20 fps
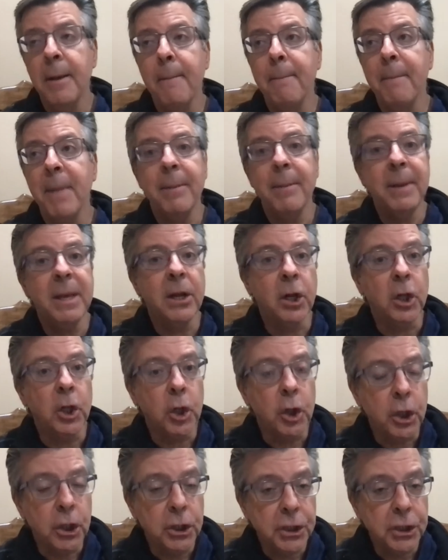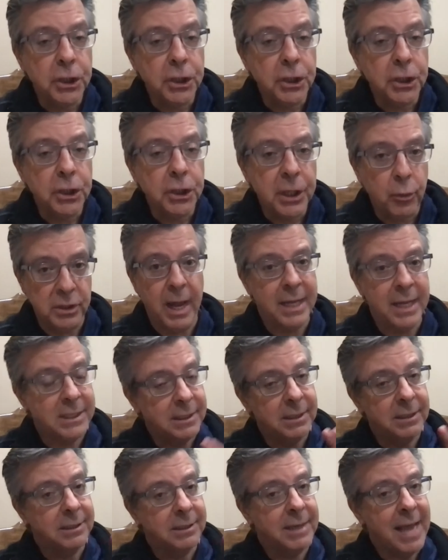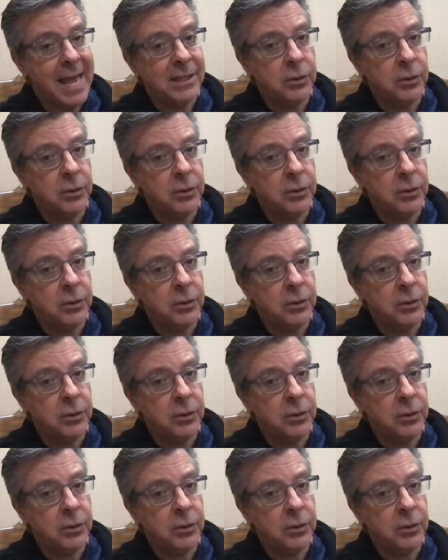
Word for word: maybe an allergic response.